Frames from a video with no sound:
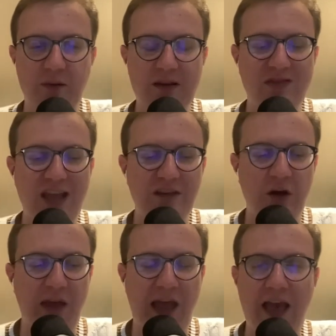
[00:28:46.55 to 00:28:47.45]
I mean, they
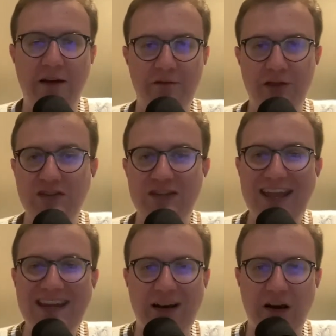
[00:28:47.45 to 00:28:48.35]
don't have the
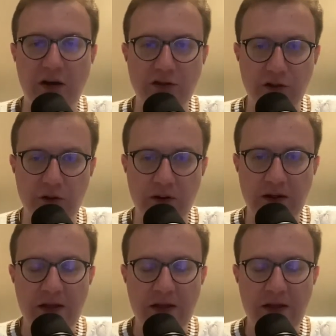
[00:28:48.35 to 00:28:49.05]
data on you.